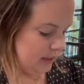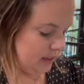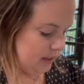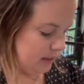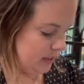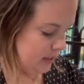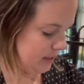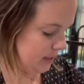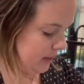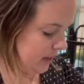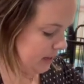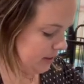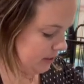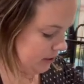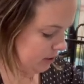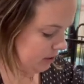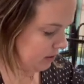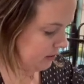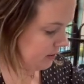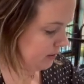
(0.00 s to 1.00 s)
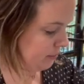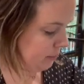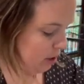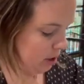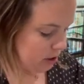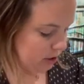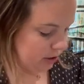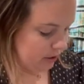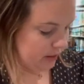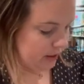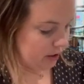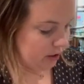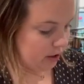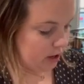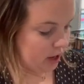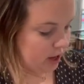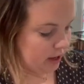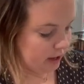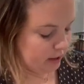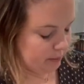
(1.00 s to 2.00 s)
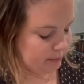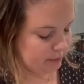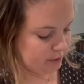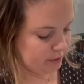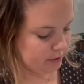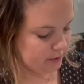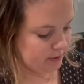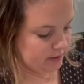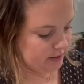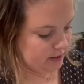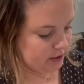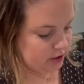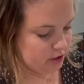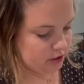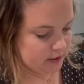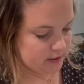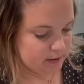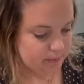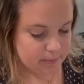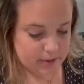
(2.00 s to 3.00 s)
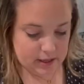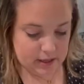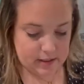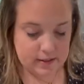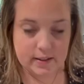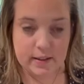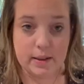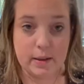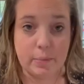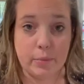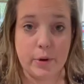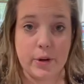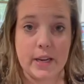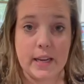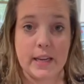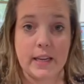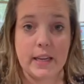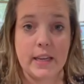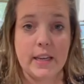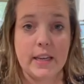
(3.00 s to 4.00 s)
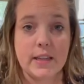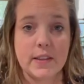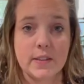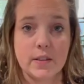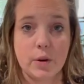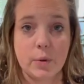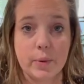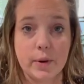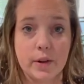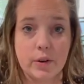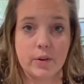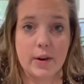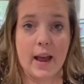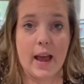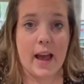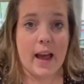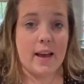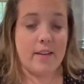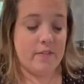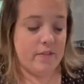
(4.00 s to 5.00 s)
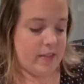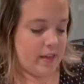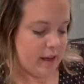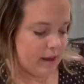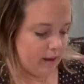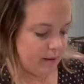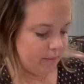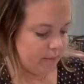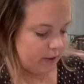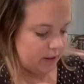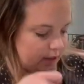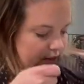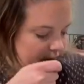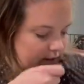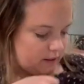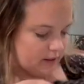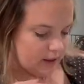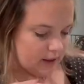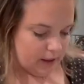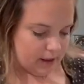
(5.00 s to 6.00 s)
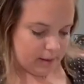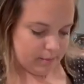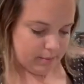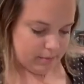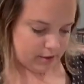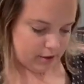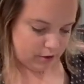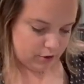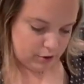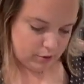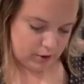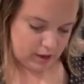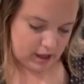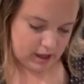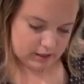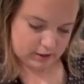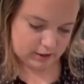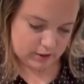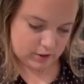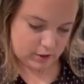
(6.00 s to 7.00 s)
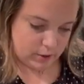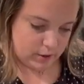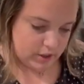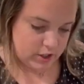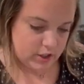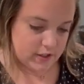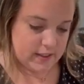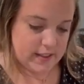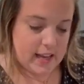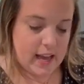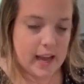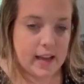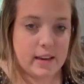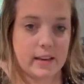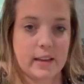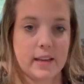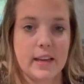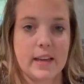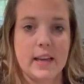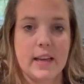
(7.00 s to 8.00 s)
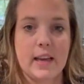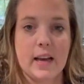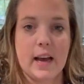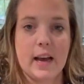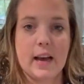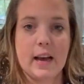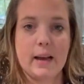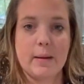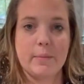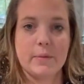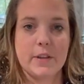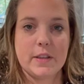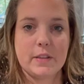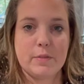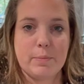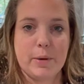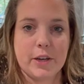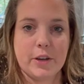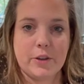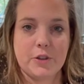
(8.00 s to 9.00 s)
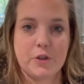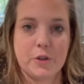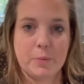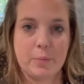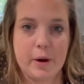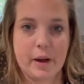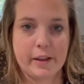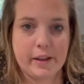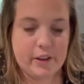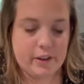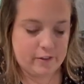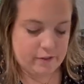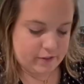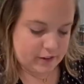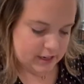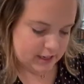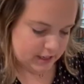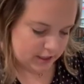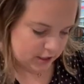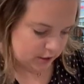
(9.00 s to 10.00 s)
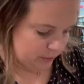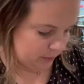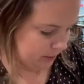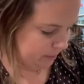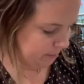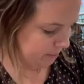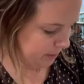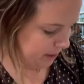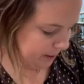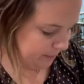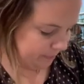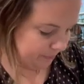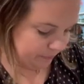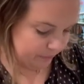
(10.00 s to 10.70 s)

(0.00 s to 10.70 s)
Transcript: these guys are smaller than our cockapoos just because of the breed so we don't have them um, their new collars on just yet um, these bigger two probably could fit into them but